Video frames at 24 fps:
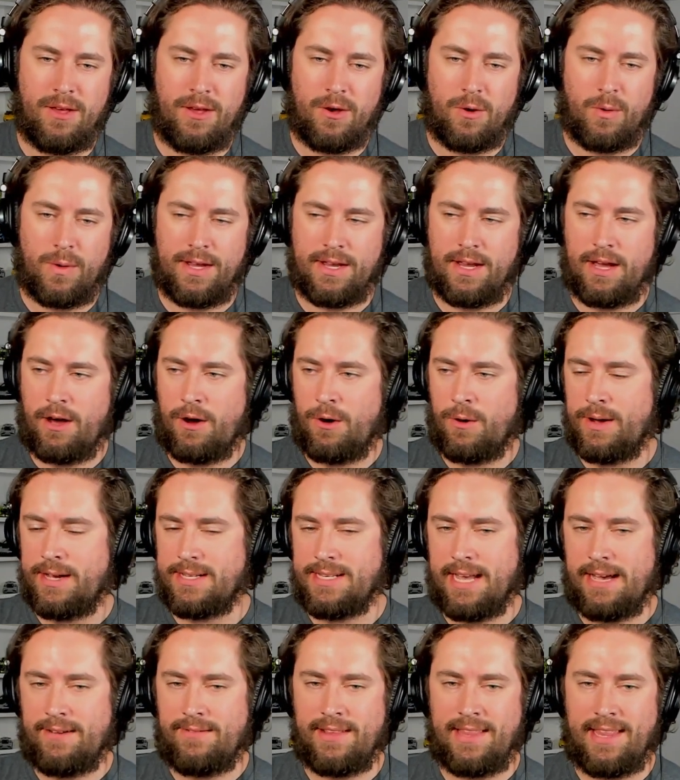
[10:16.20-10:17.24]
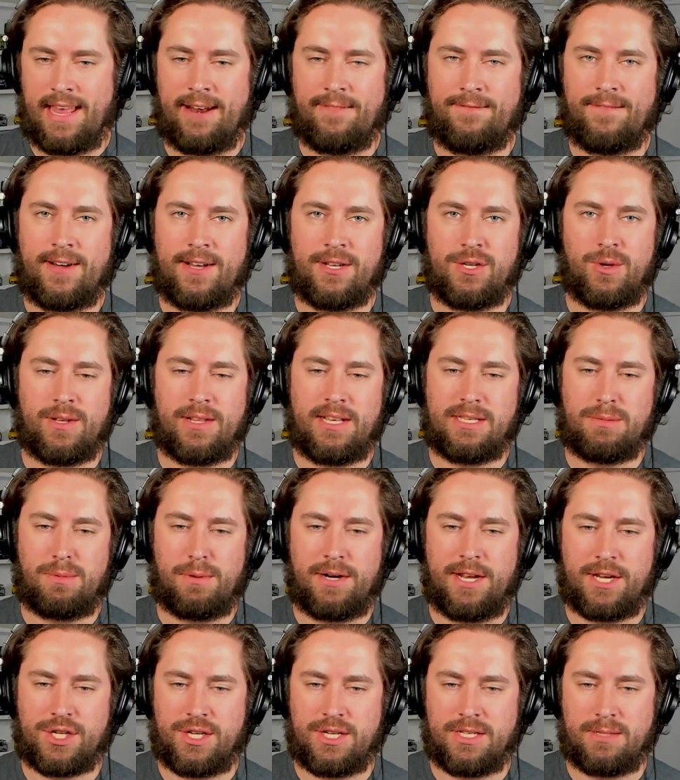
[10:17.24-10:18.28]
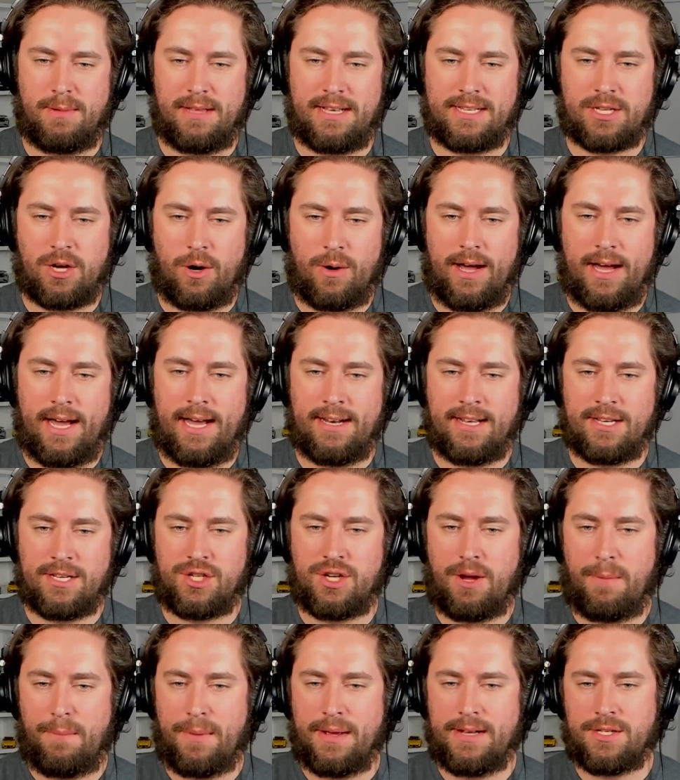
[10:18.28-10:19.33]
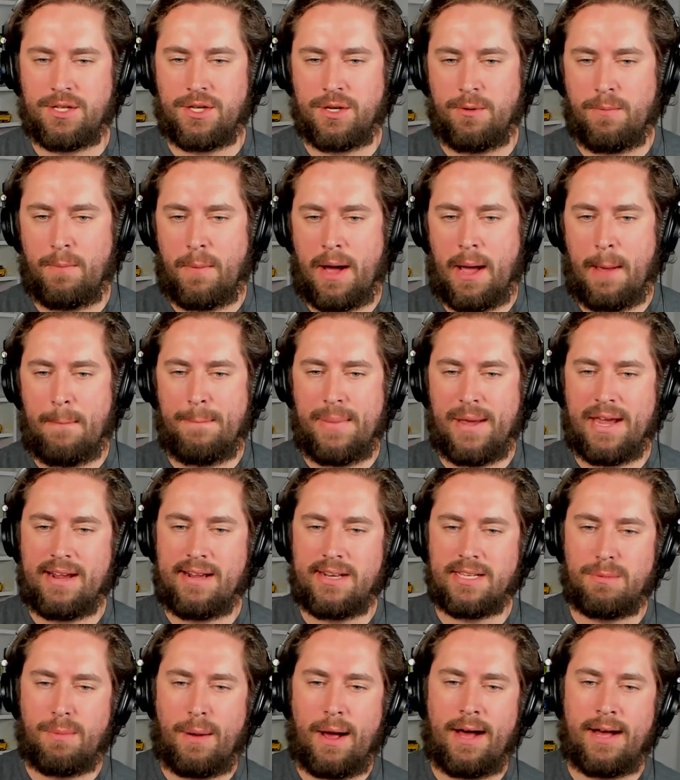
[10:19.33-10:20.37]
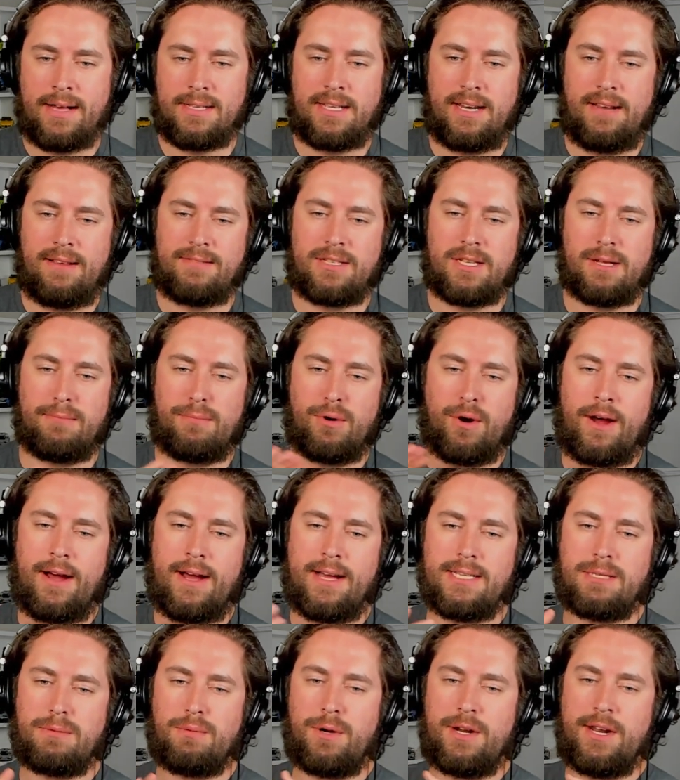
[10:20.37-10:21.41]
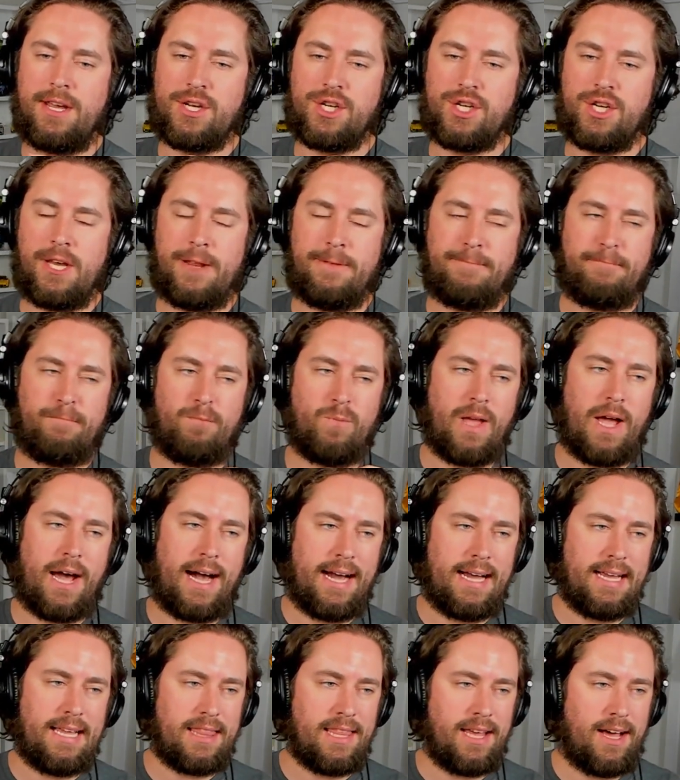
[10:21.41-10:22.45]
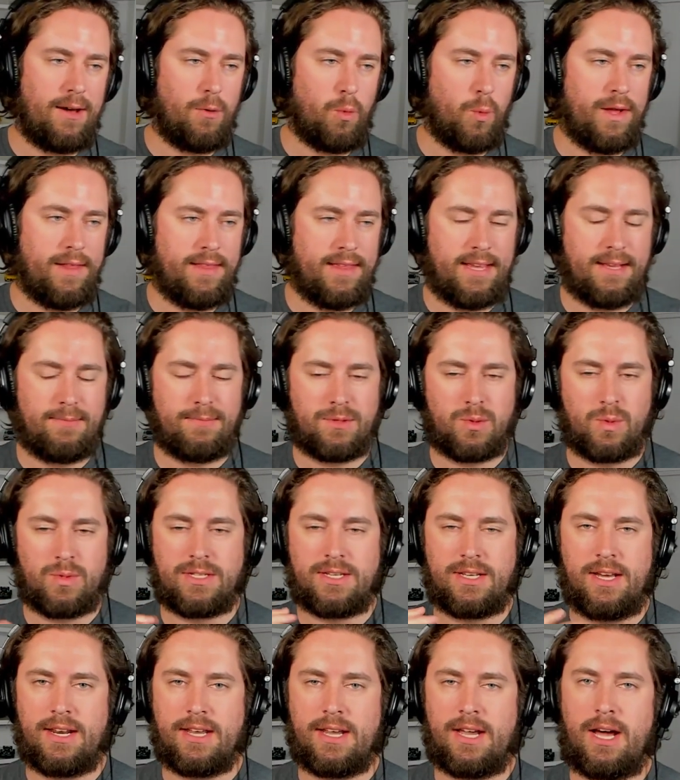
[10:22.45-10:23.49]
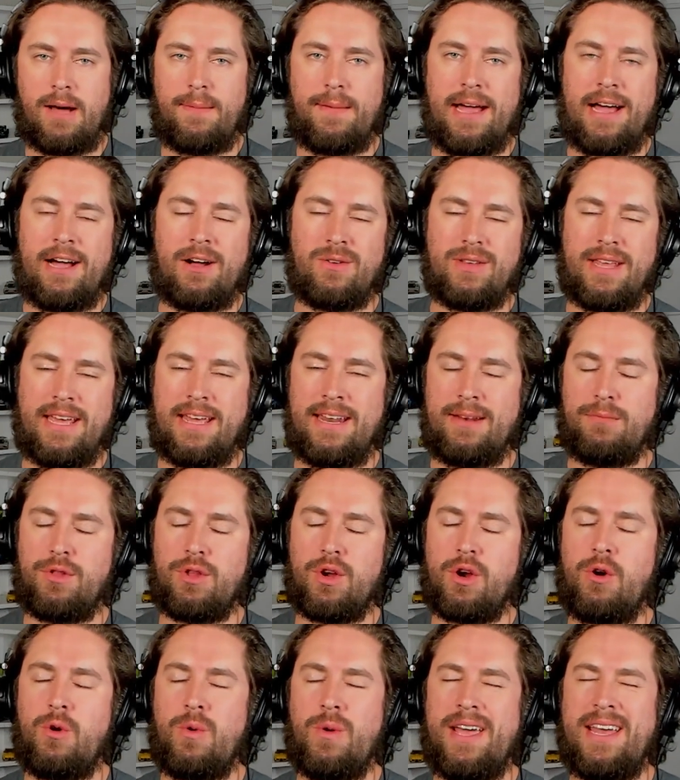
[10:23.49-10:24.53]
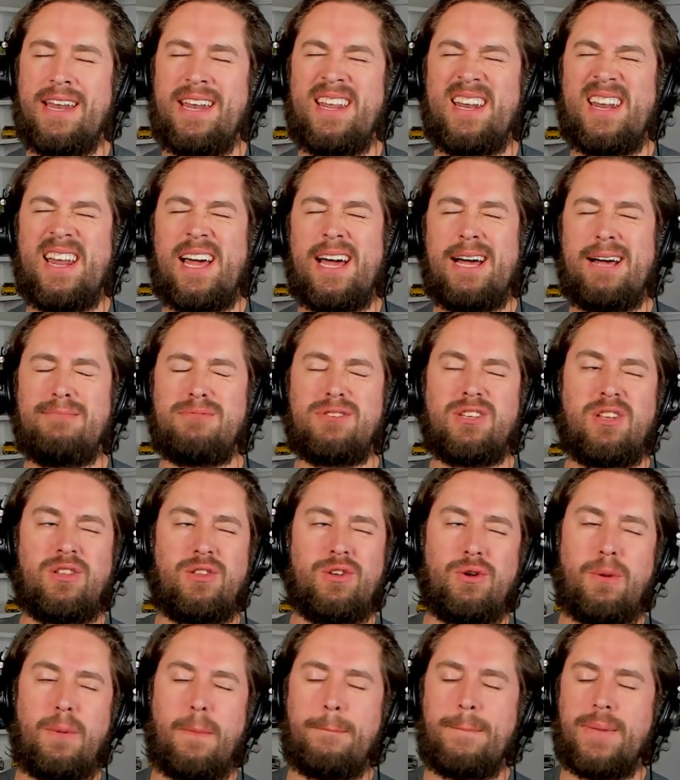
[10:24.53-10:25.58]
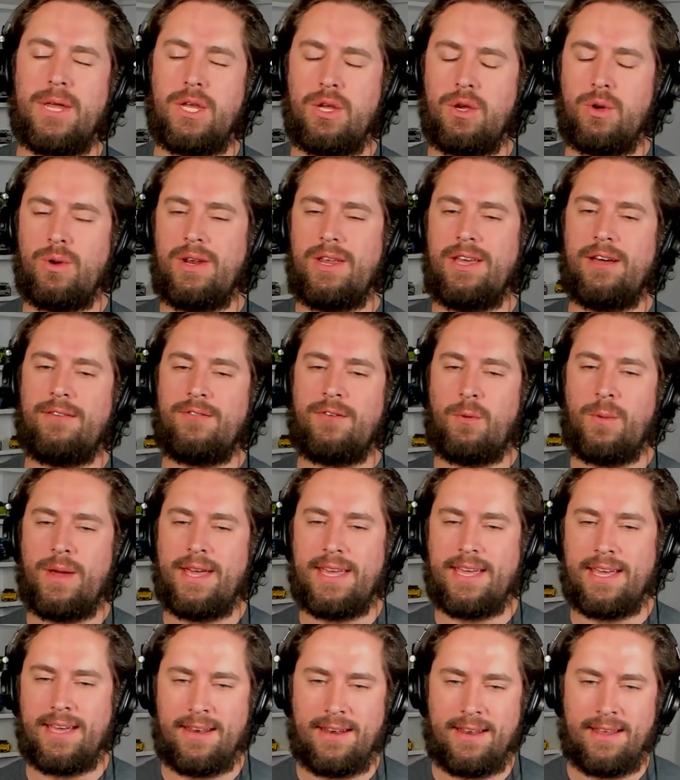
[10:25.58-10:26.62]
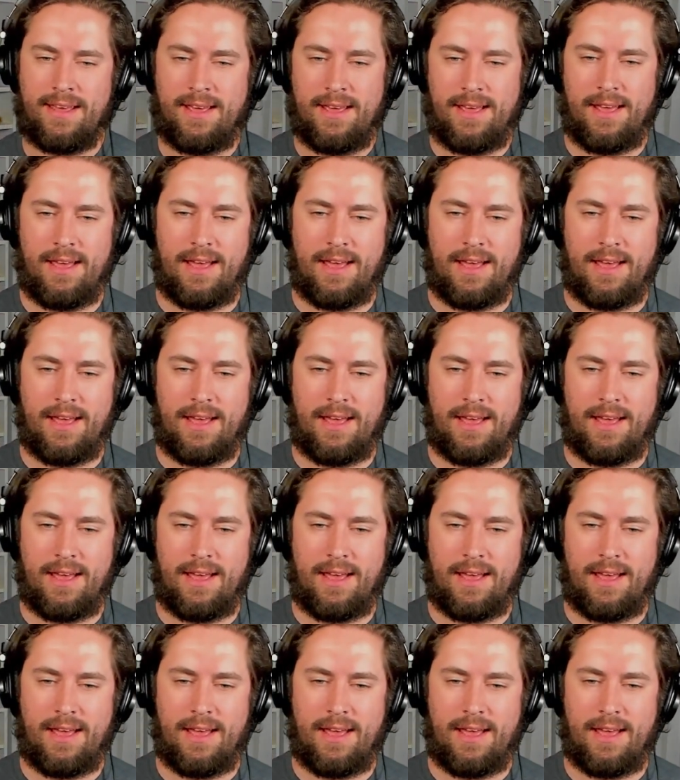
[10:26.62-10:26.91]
We always have a lot of fun doing these predictions, but let's go ahead. Let's jump into my biggest positive surprise prediction. I thought Williams was going to come out and throw in an absolute beauty of a weekend.